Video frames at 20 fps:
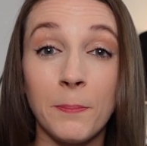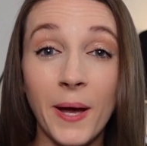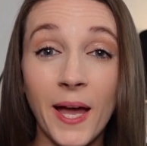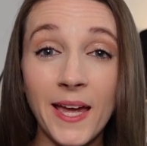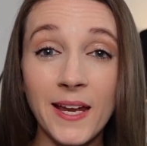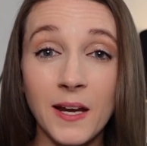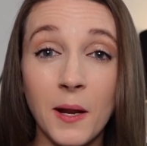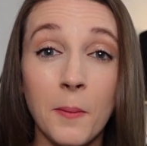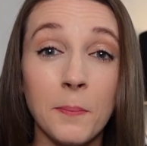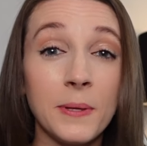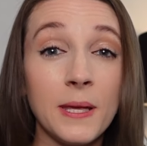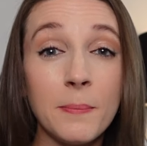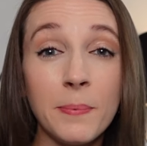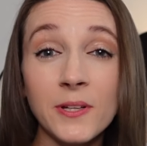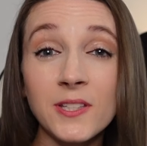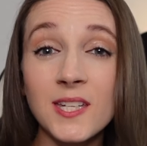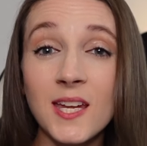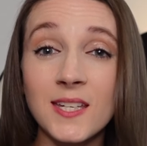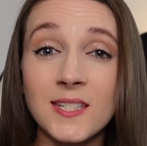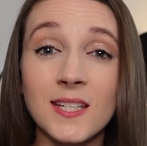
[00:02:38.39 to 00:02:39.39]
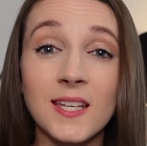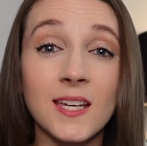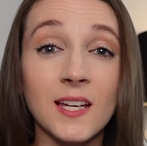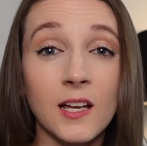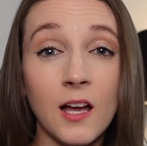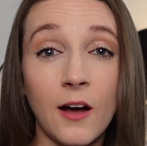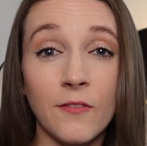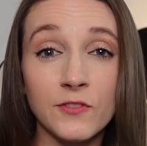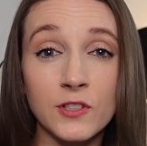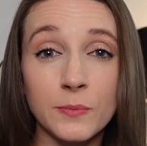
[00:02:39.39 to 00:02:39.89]
But people tend to get
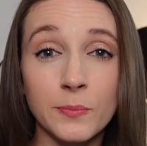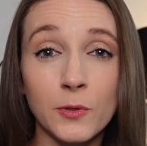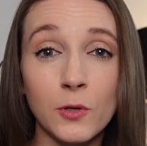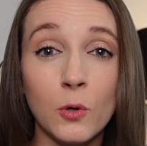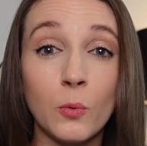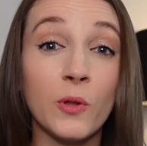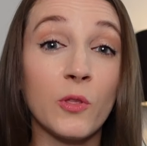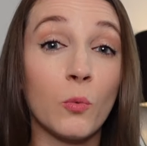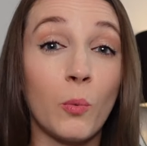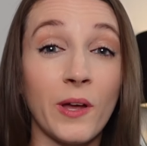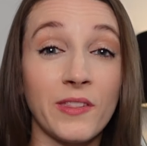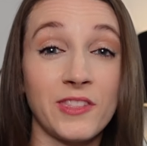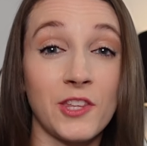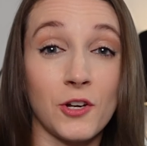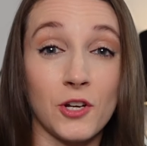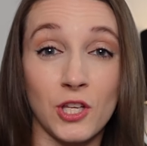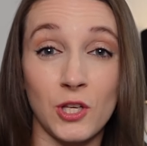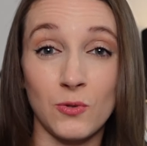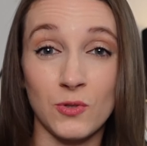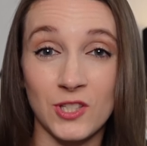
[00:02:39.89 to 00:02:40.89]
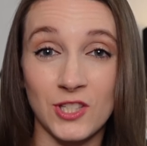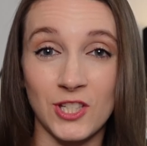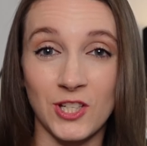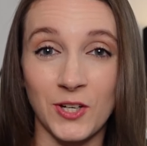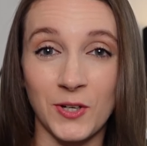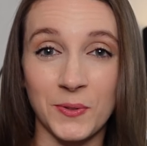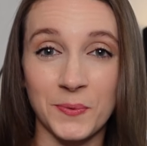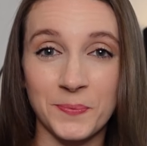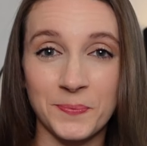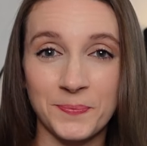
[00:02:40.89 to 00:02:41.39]
comfortable with what they're used
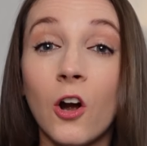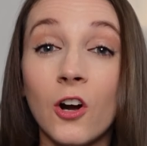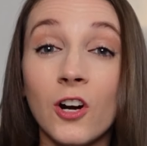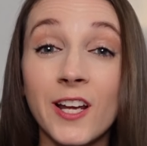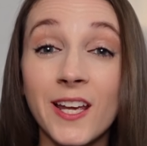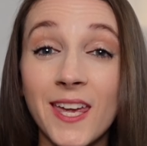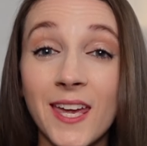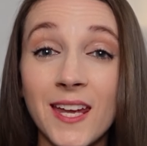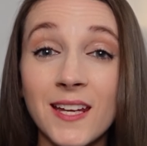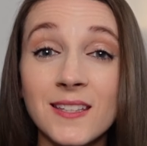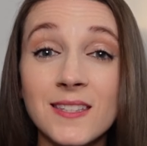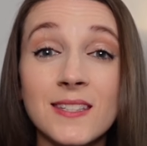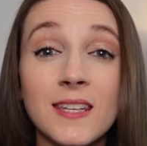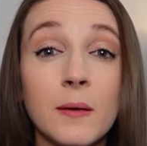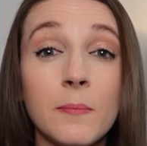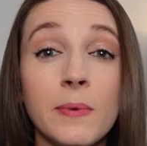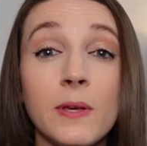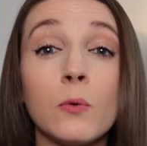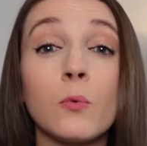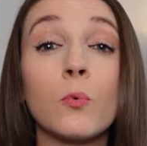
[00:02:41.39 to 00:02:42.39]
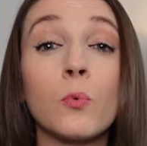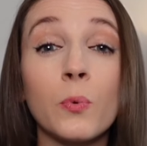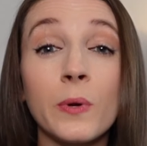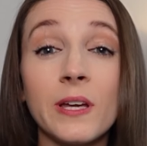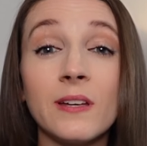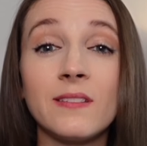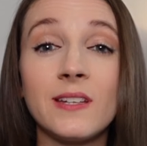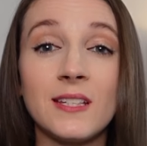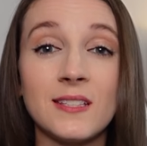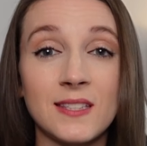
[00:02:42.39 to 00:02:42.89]
to. Hurricanes can be
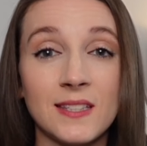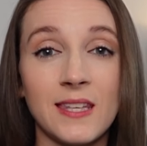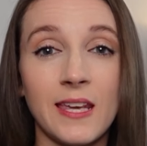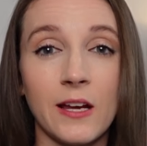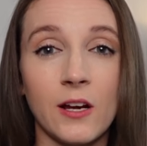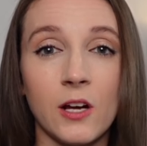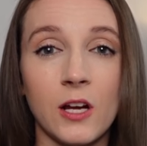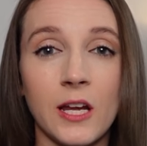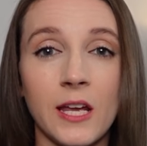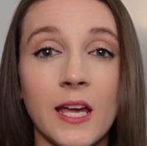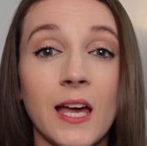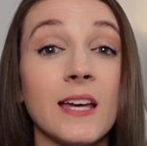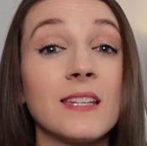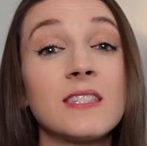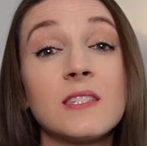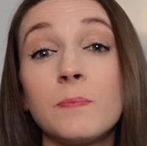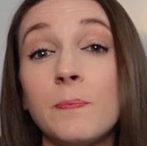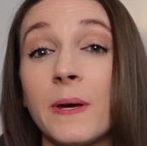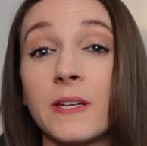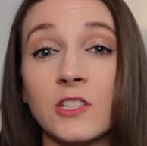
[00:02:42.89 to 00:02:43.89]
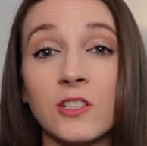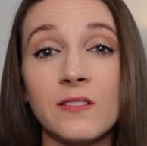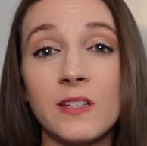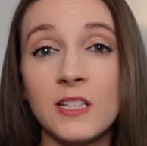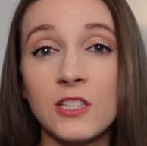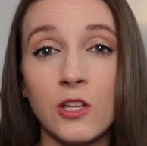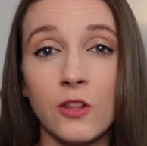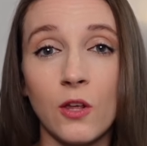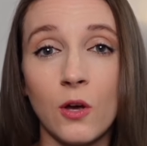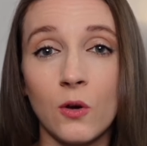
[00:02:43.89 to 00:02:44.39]
really scary, especially
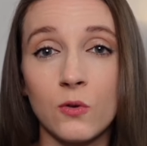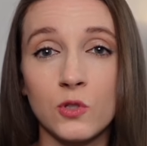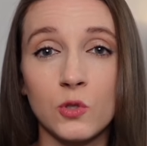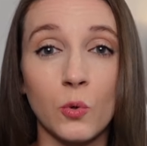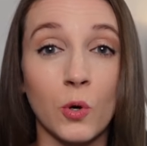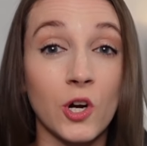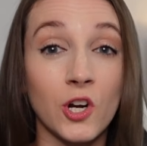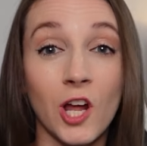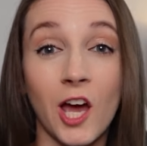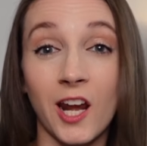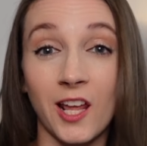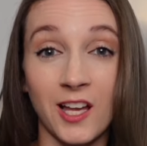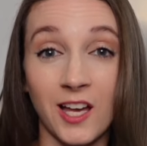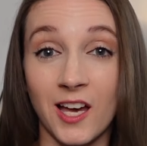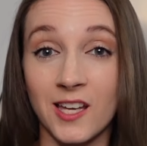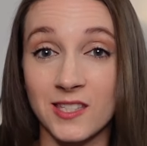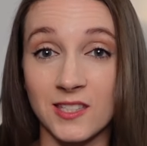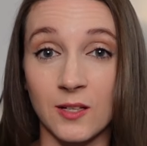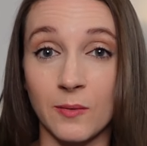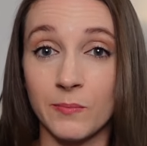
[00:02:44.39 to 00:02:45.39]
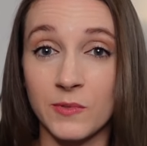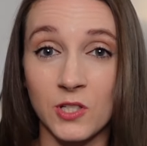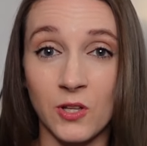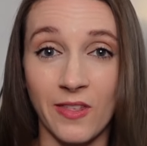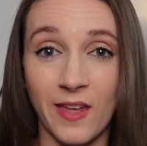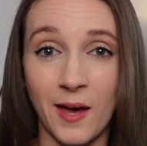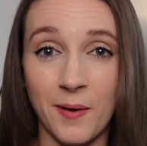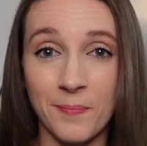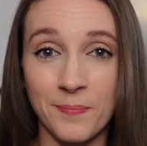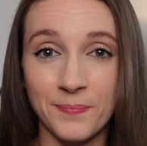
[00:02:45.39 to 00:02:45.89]
to those who are not accustomed to
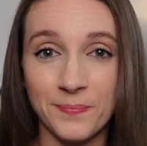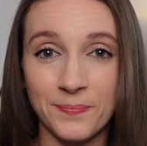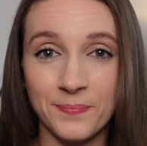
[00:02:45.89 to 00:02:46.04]
them.